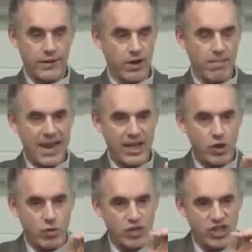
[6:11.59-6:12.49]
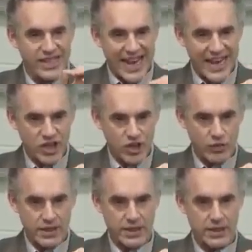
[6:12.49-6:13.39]
They're to make you
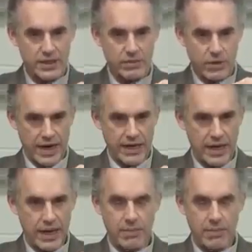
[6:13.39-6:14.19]
dangerous, right?